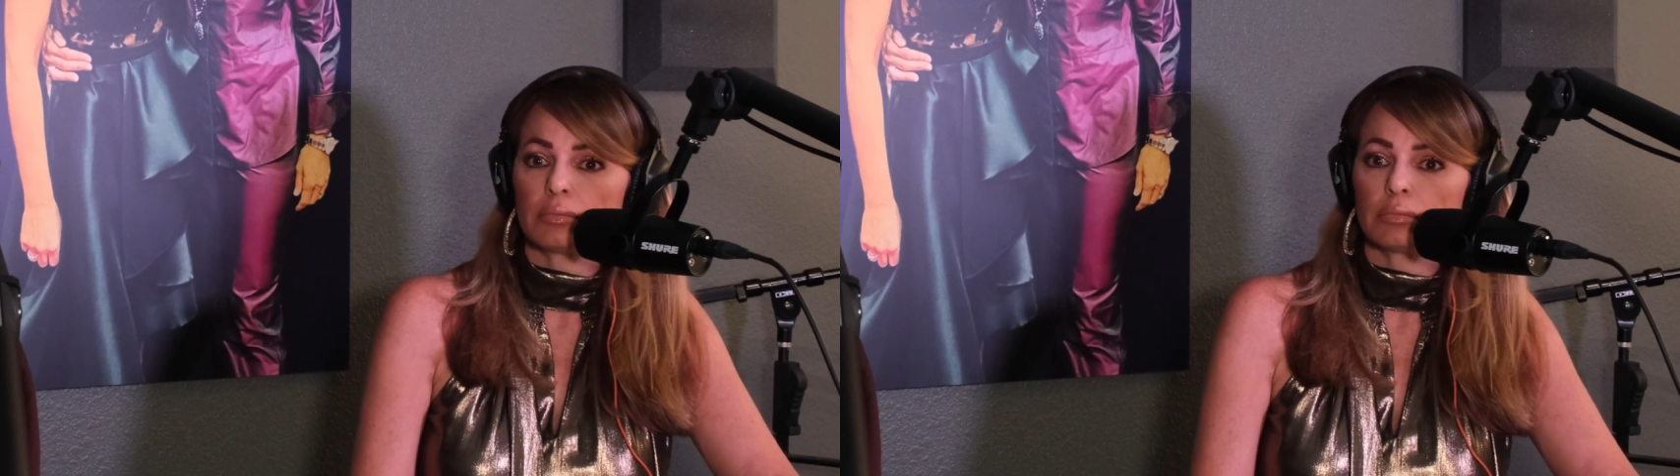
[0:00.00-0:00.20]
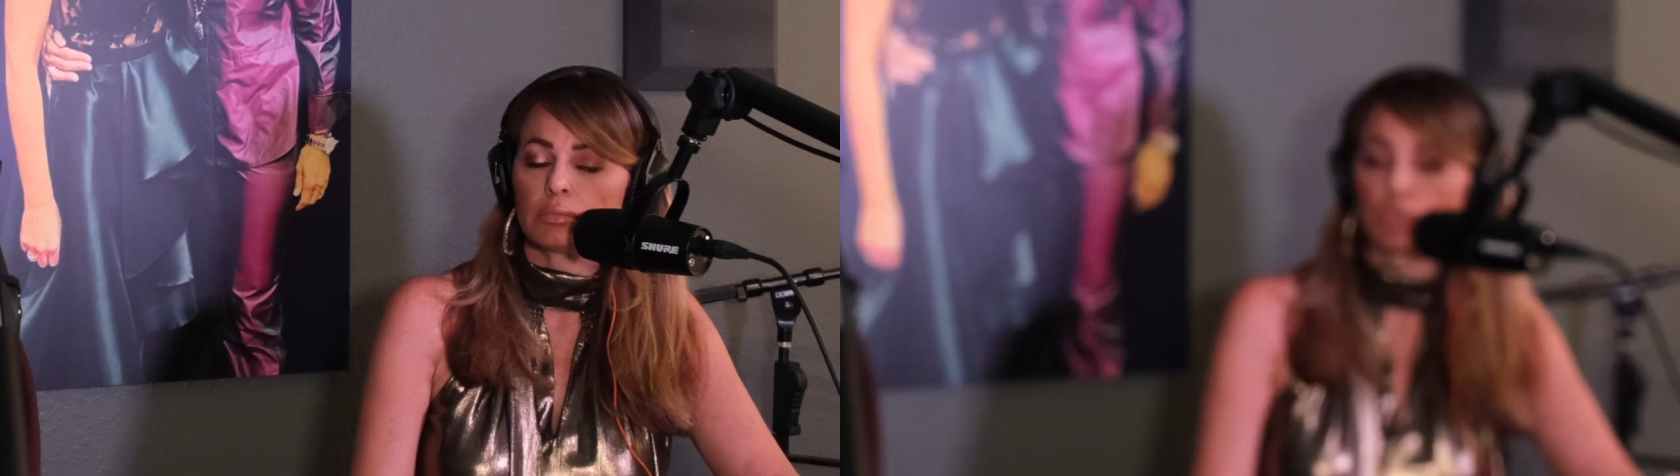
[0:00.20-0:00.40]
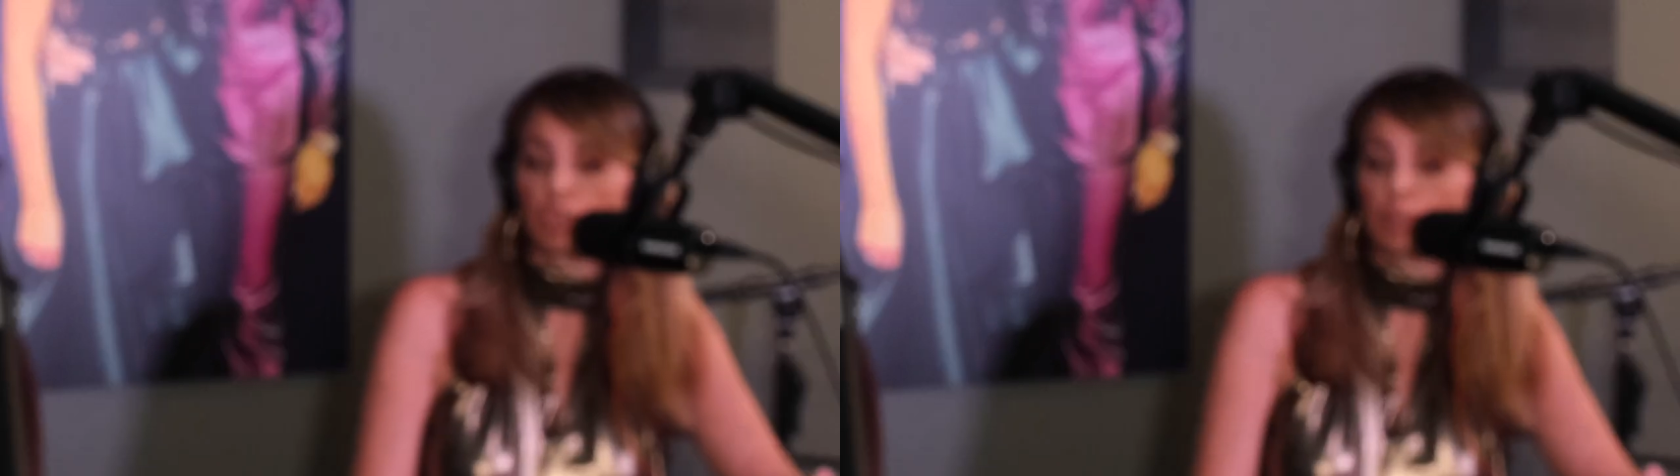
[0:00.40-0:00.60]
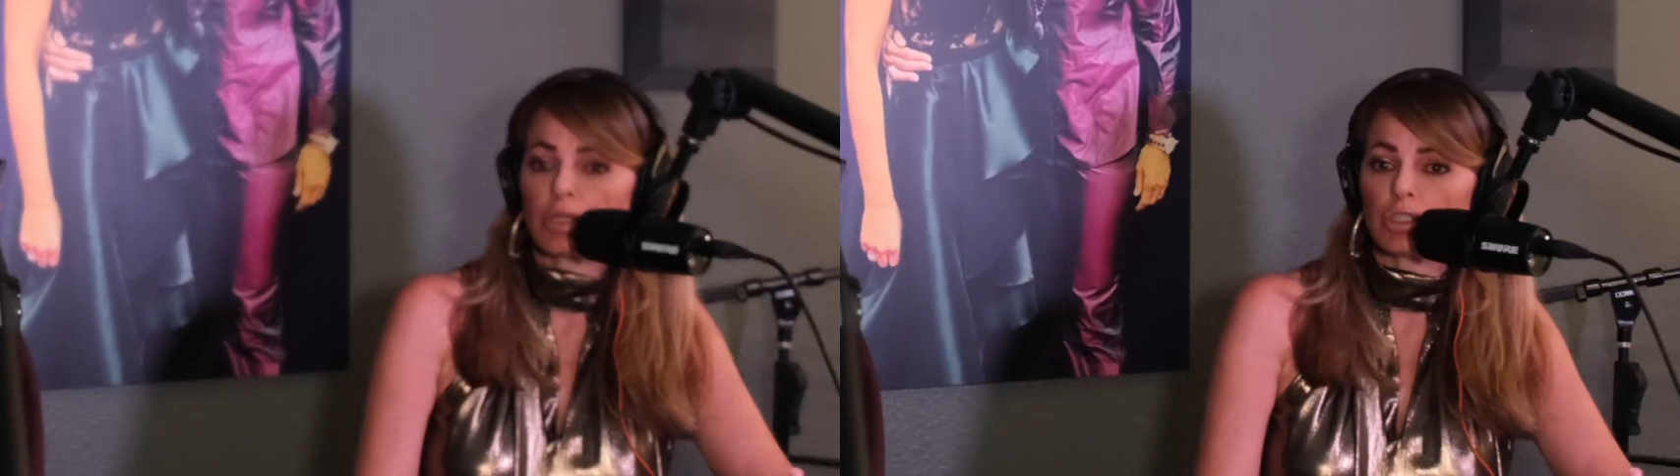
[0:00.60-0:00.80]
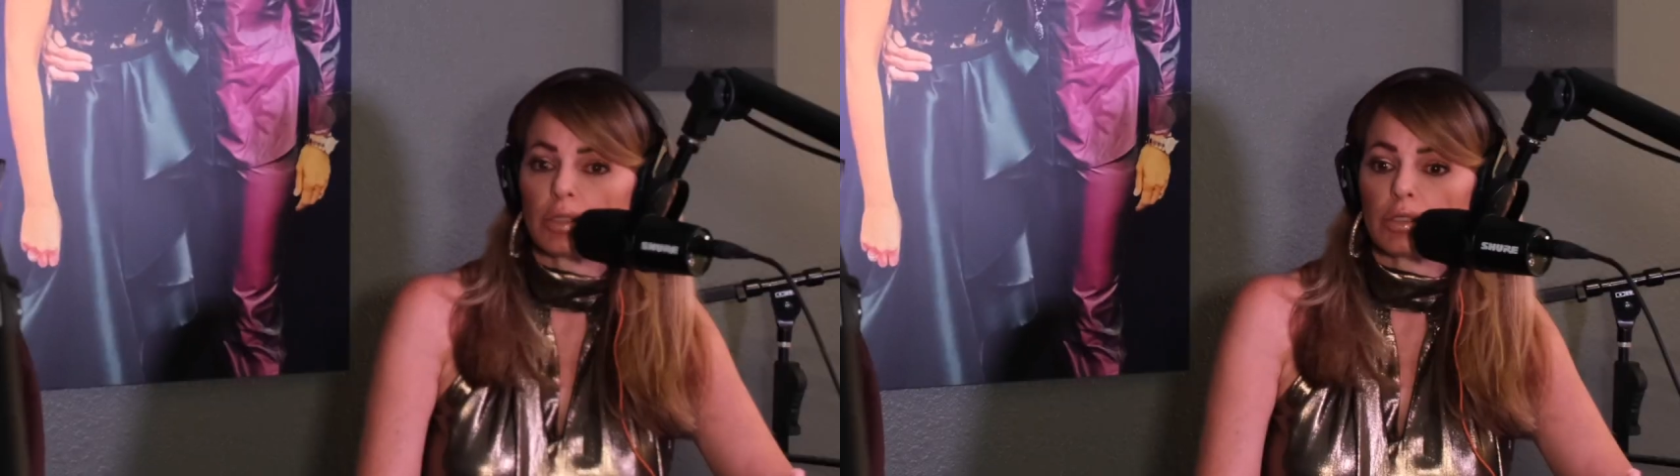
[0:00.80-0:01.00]
She
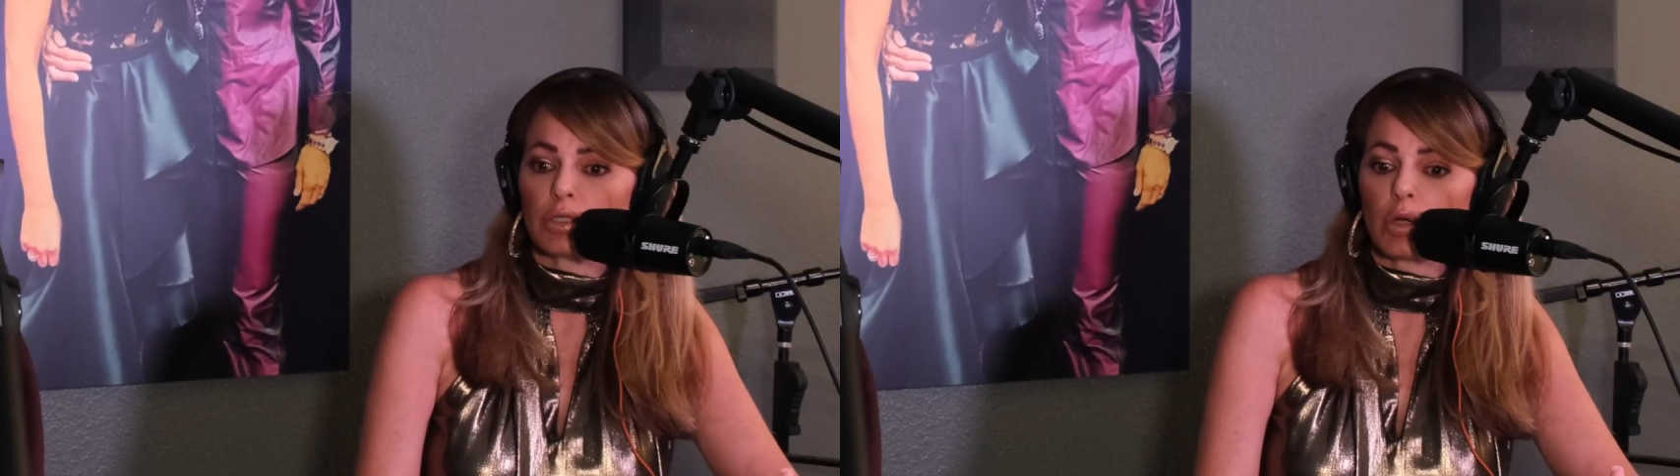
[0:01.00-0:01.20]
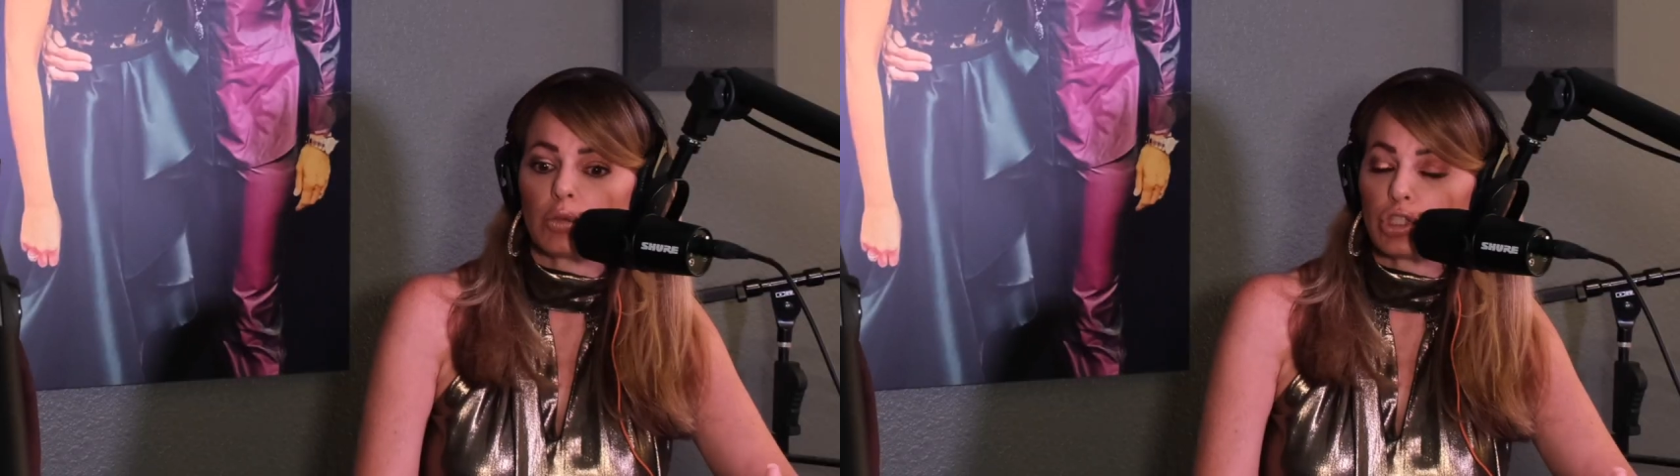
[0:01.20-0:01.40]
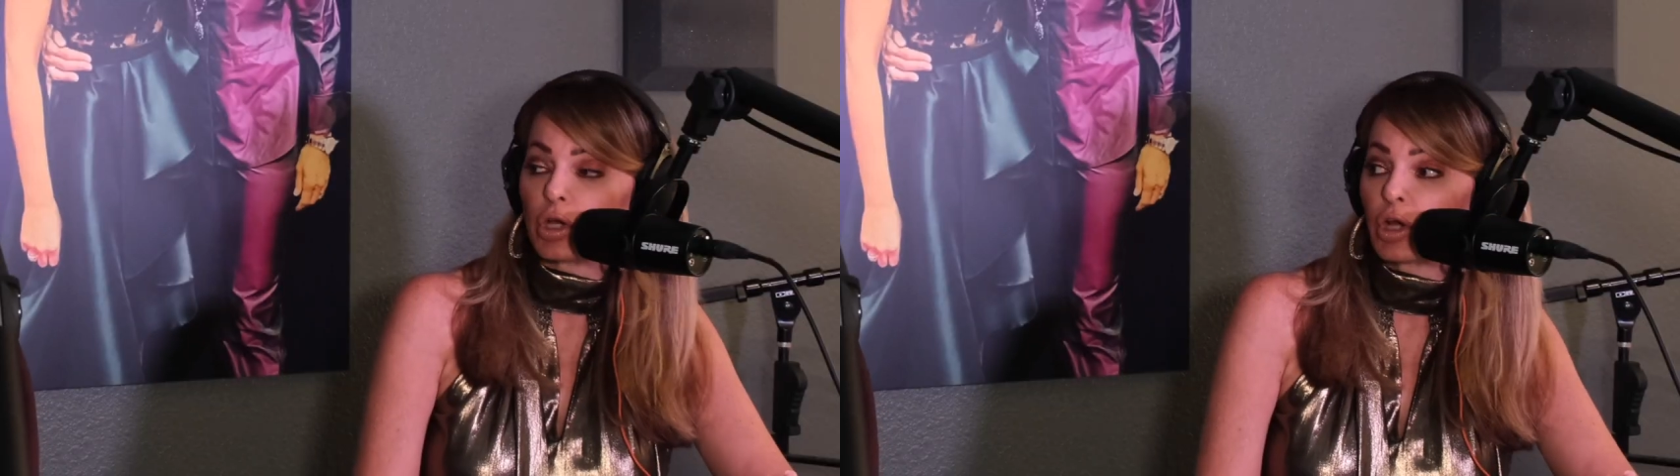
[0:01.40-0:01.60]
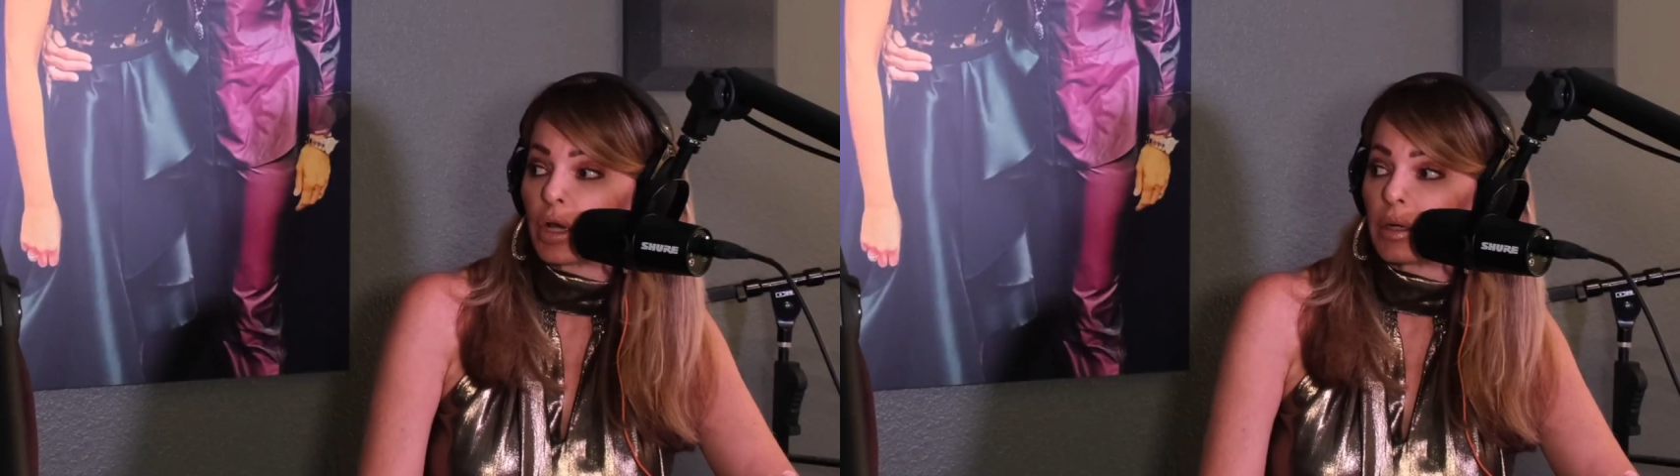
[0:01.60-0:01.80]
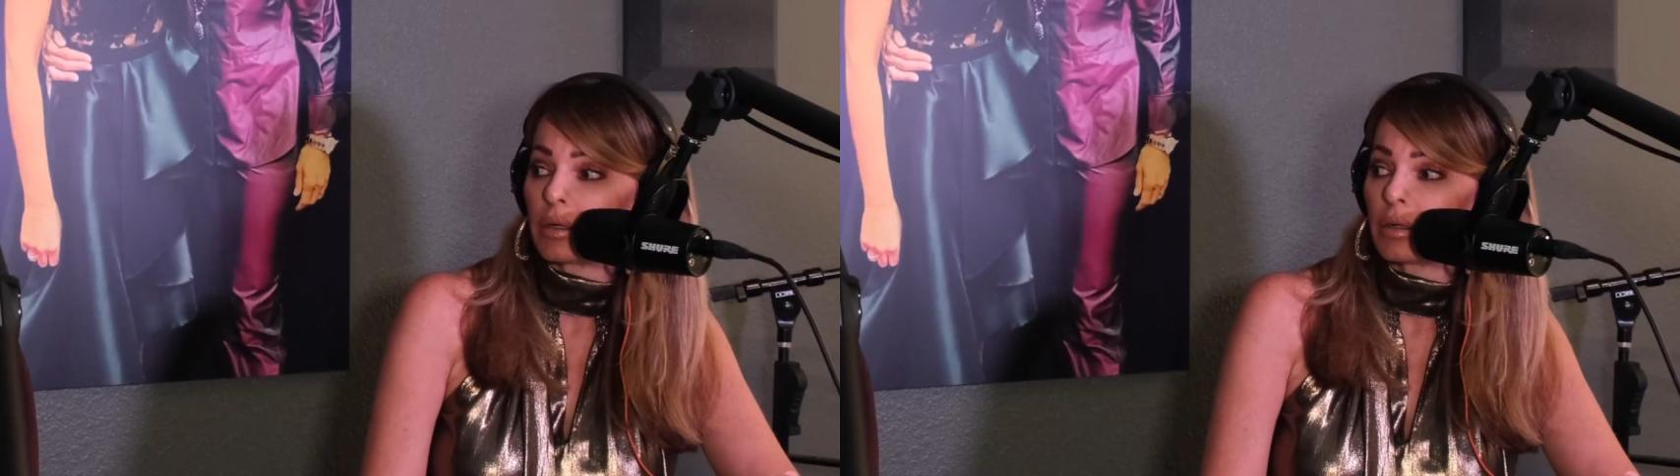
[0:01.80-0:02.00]
mentioned,
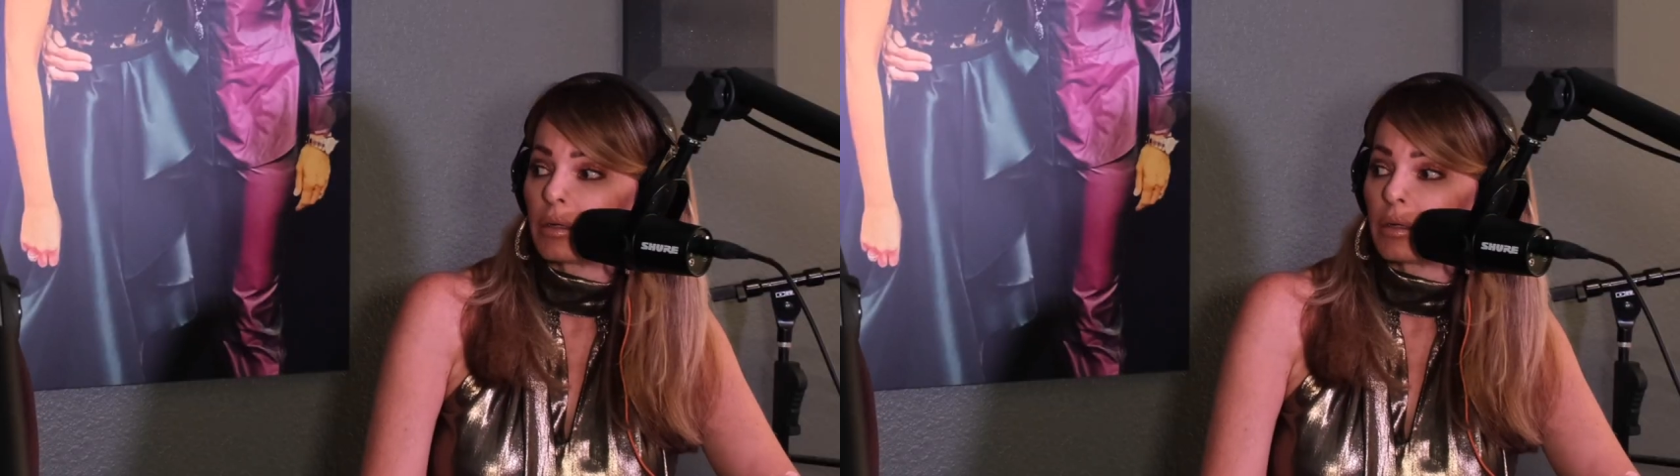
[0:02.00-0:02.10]
sugar,